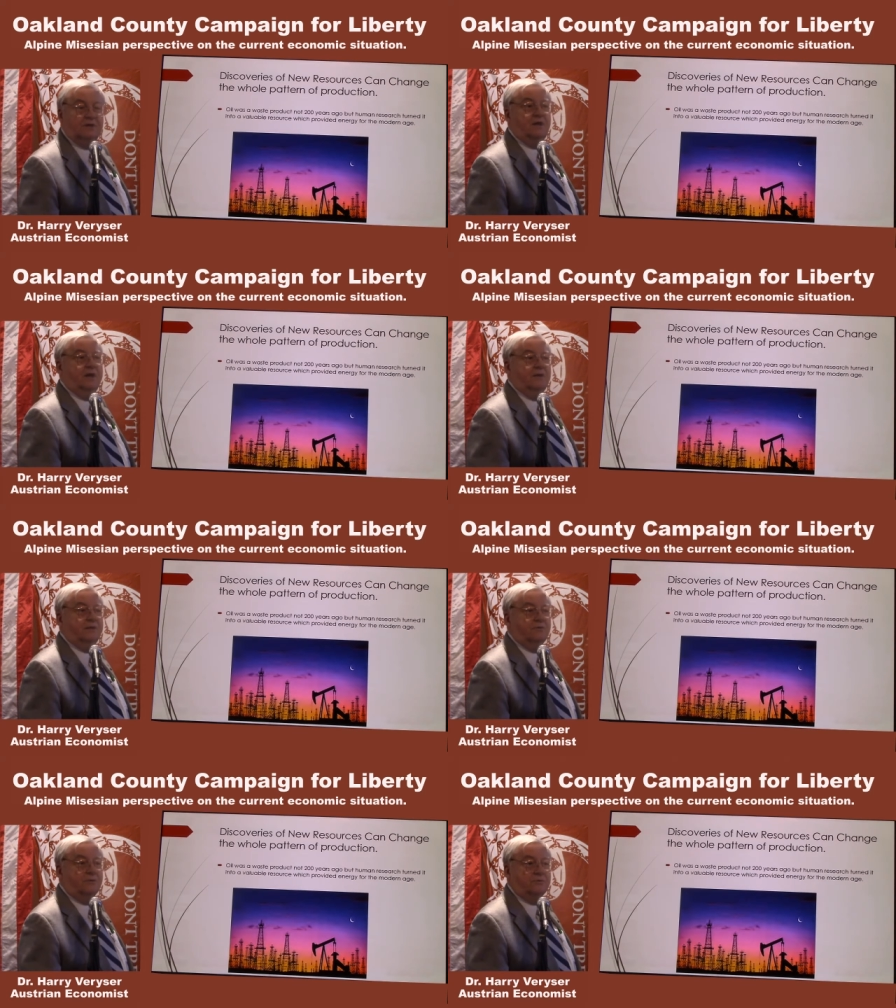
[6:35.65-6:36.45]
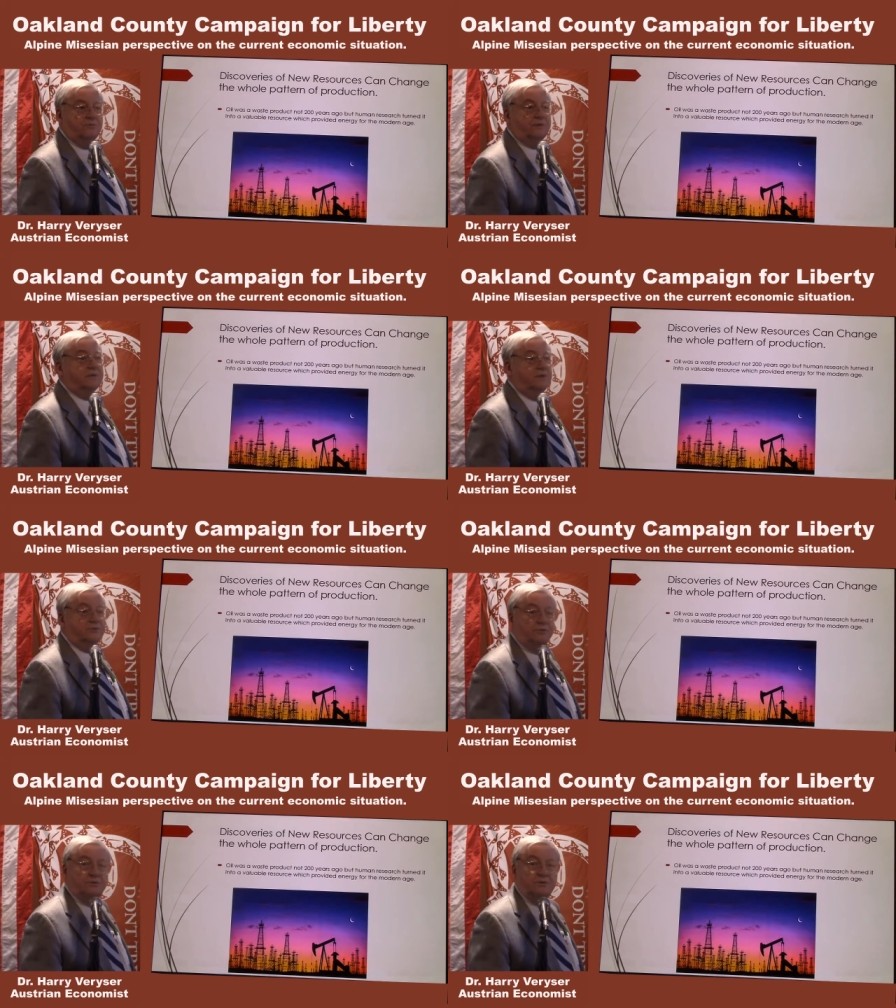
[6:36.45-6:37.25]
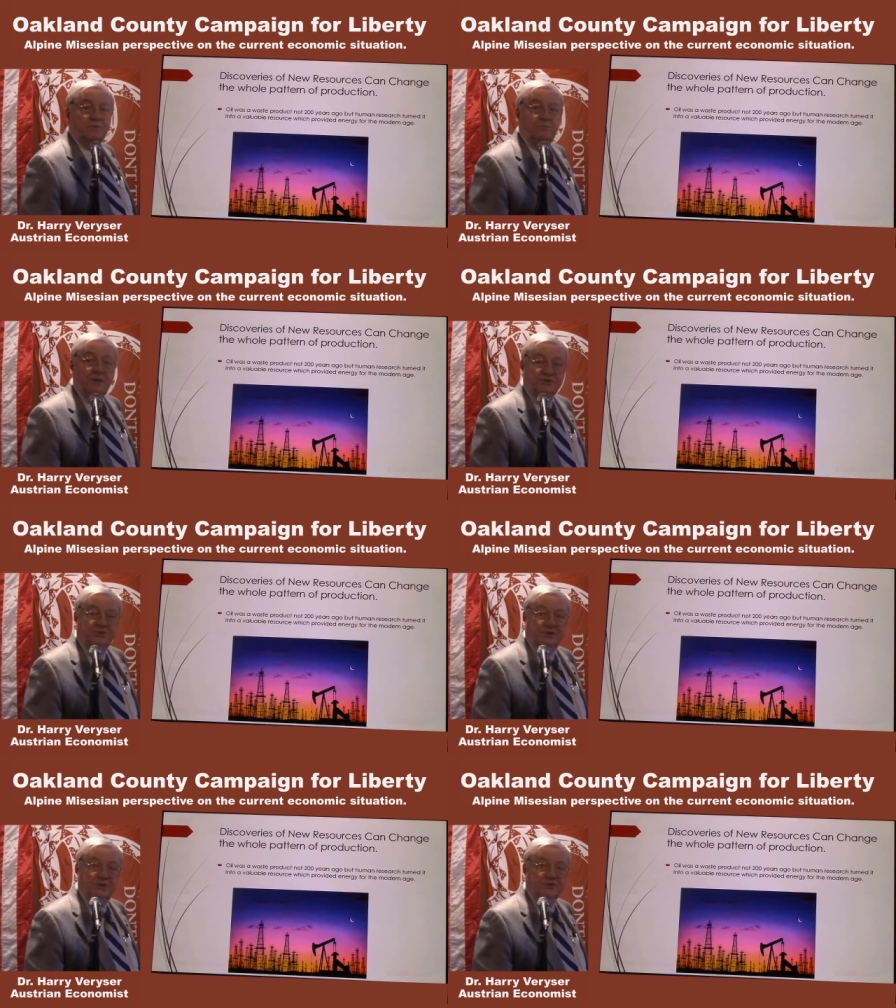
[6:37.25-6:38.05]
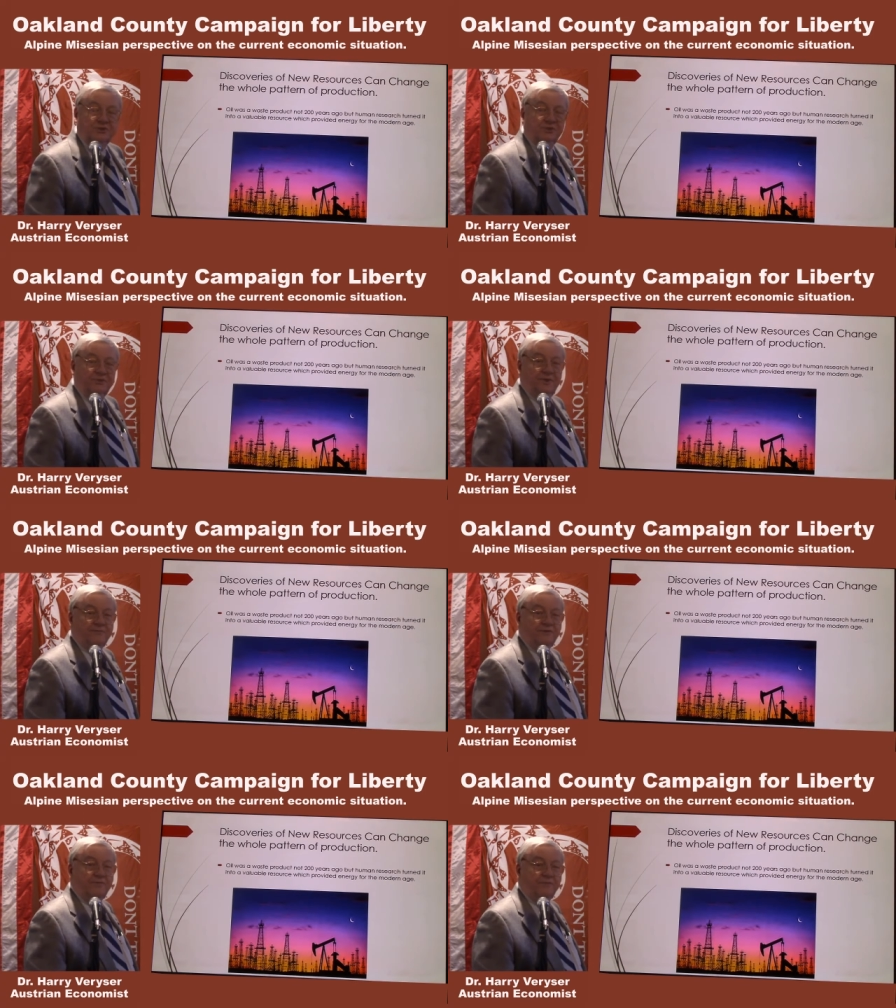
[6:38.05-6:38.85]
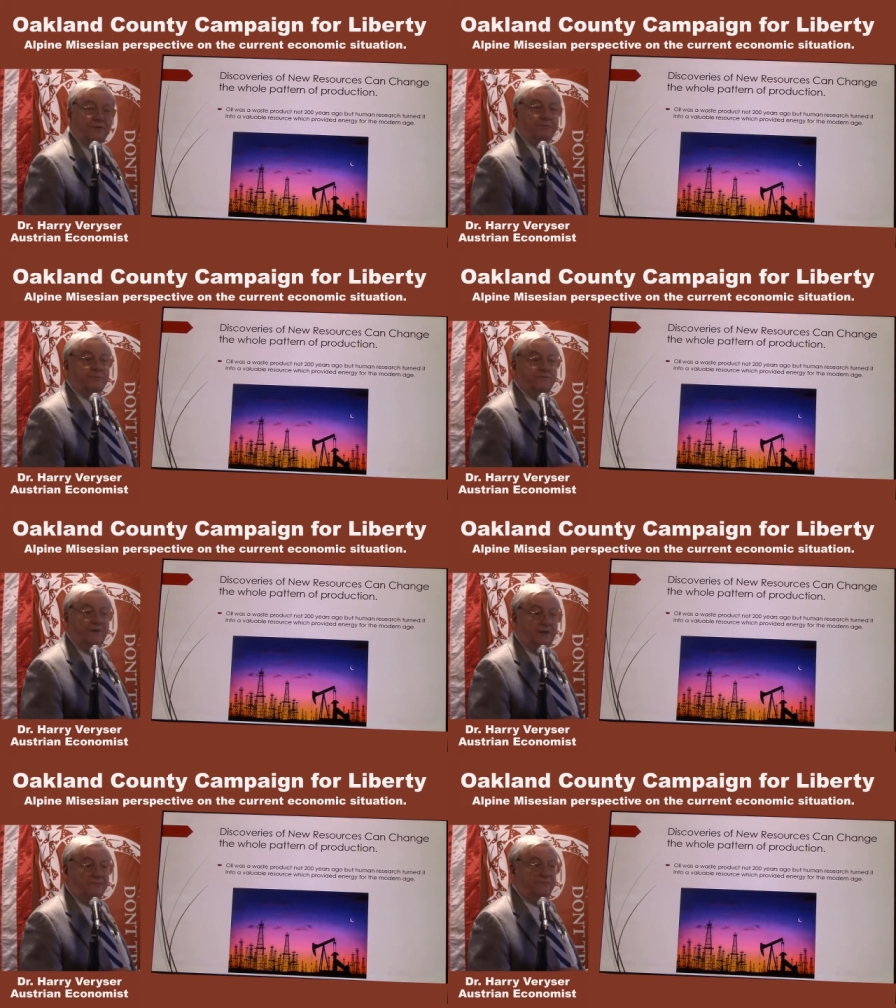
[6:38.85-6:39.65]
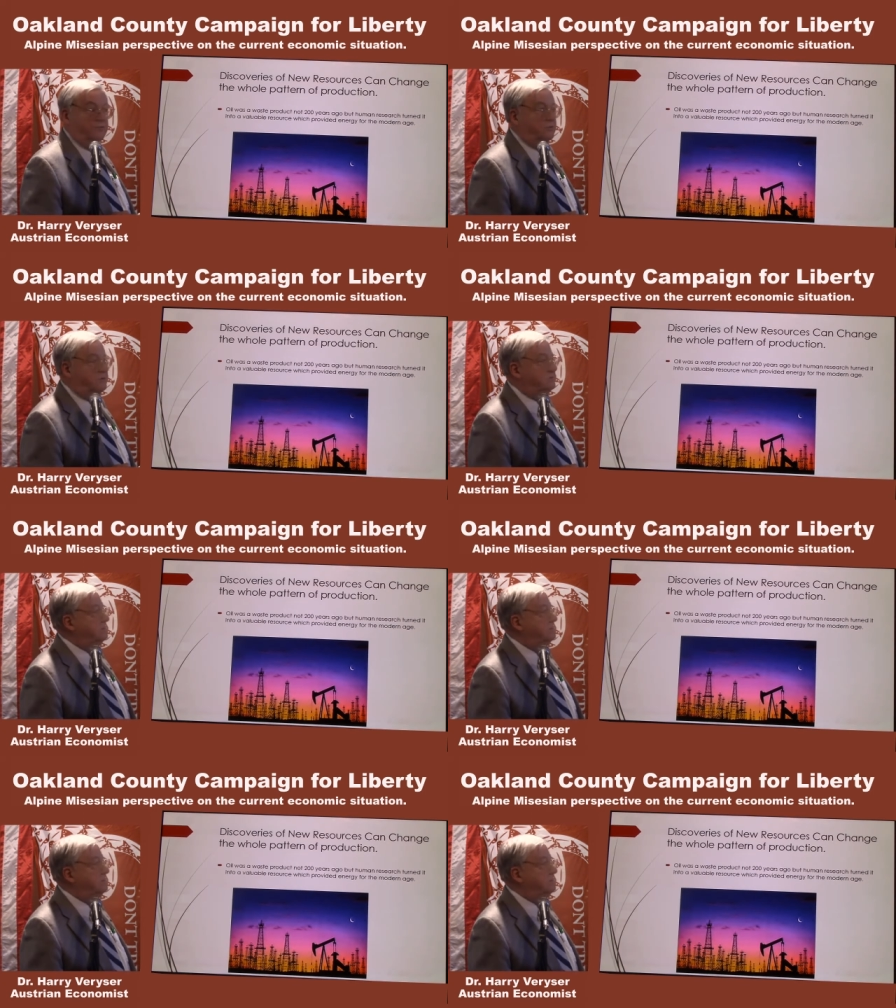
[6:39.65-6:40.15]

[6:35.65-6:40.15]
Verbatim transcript: Uh, in order to run an internal combustion engine, you have to have very refined fuel,